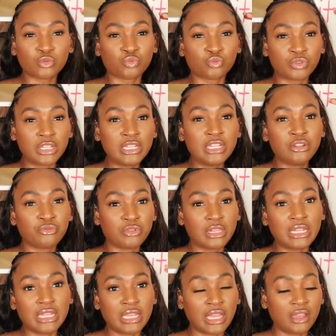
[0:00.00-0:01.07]
really,
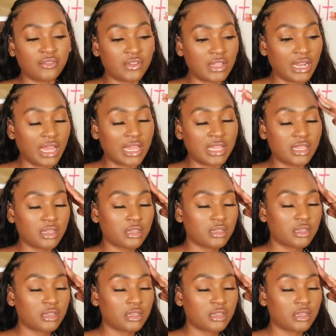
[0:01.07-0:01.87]
really heavy. Like,